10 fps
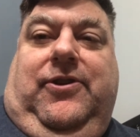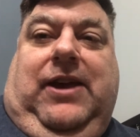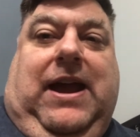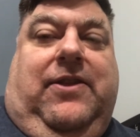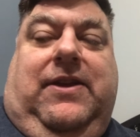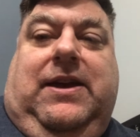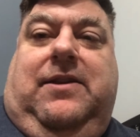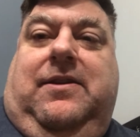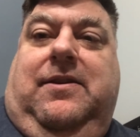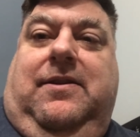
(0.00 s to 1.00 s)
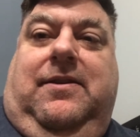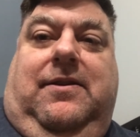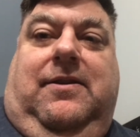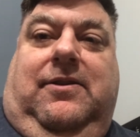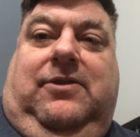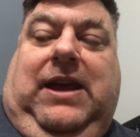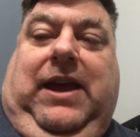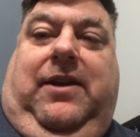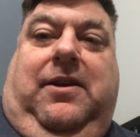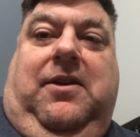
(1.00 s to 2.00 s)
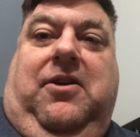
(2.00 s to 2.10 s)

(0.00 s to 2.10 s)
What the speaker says: And then take